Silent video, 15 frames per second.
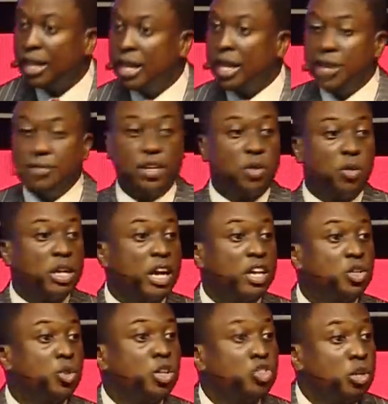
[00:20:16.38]
Even the one I have to
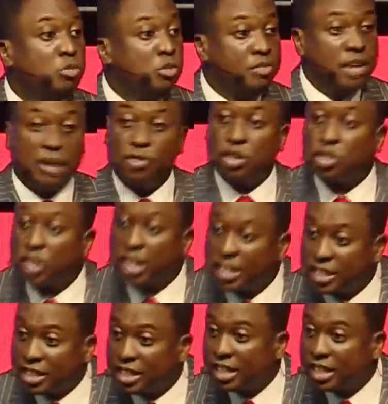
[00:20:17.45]
watch one movie I have not tried.